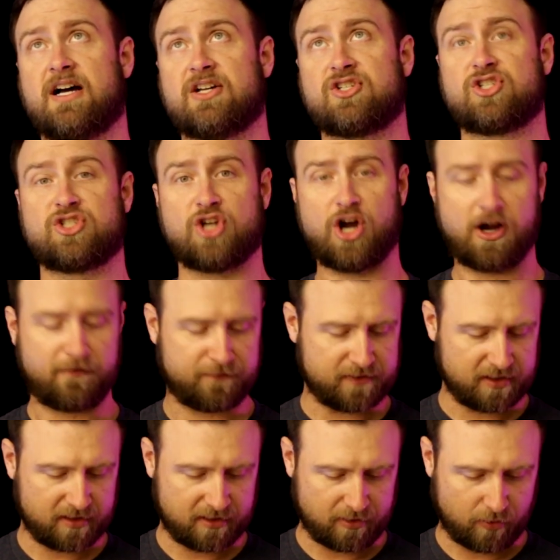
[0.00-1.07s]

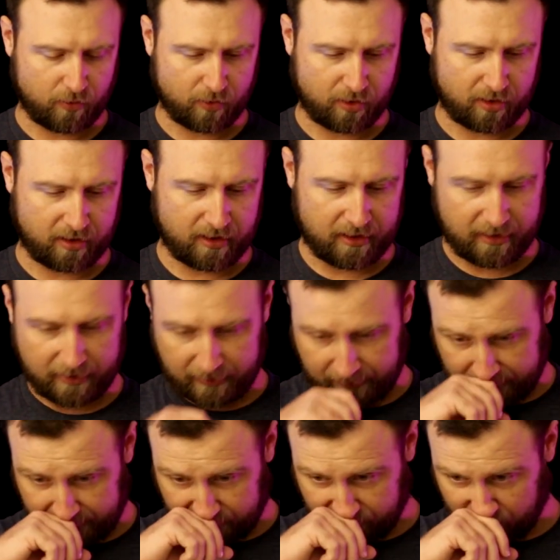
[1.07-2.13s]
soft
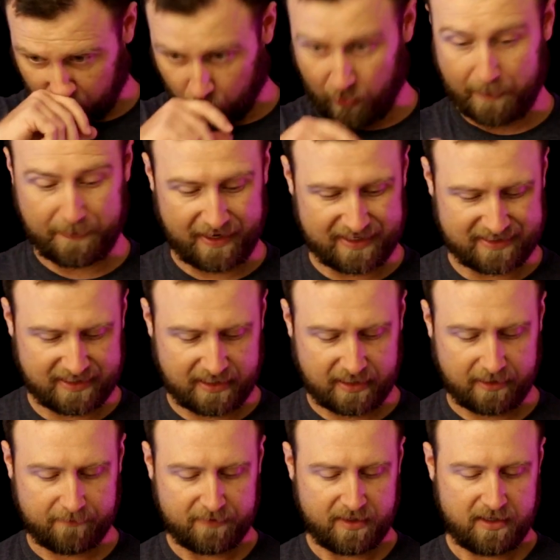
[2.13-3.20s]
or whip
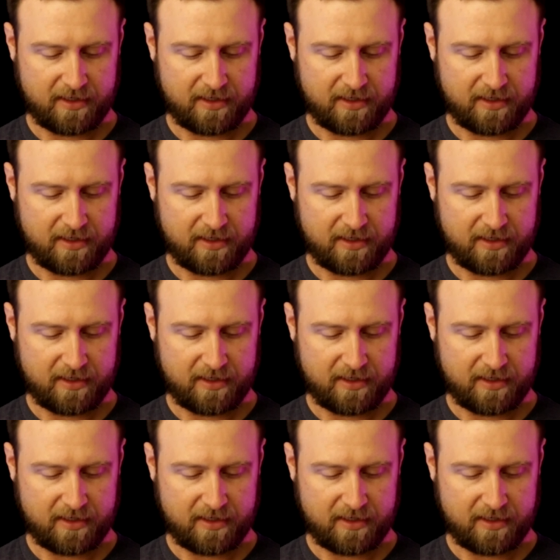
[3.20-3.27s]
antenna